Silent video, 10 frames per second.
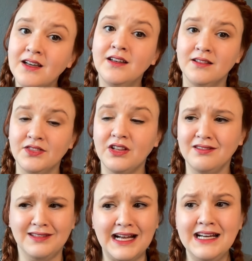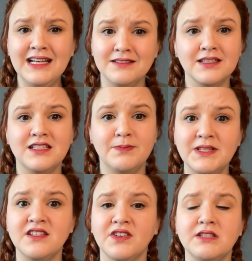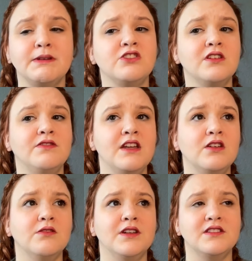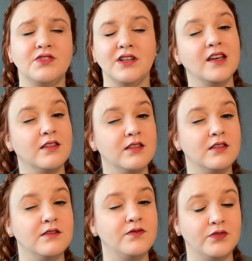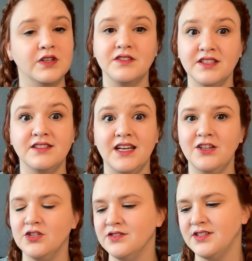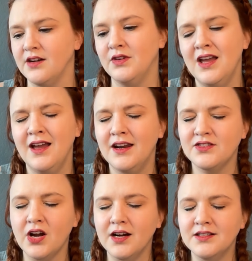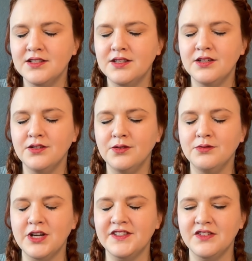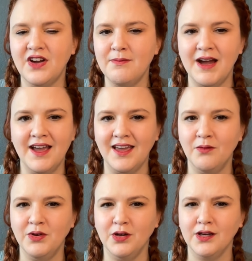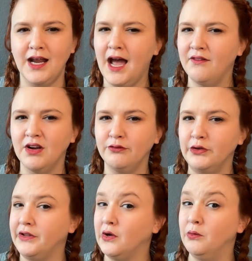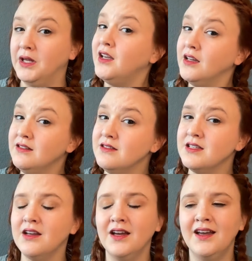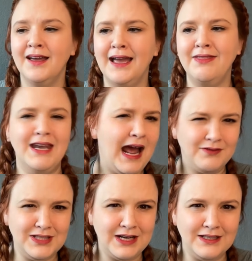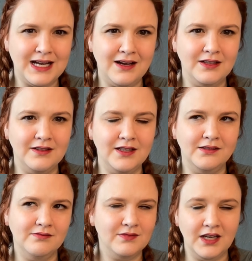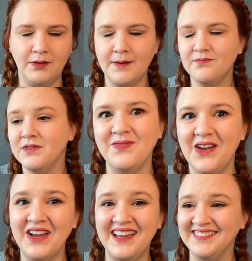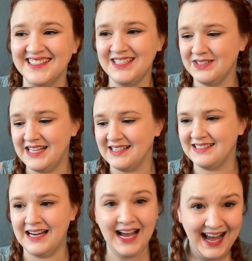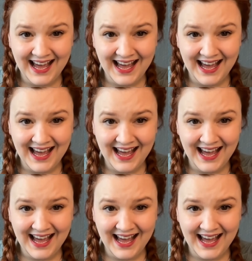the lighting gets expensive, especially if they know that it's for the stage and stuff. And it's hard to justify buying it when you're going to have it up for like a weekend and then have to tear it down. And then anyway, okay, let's see what's next. Ah!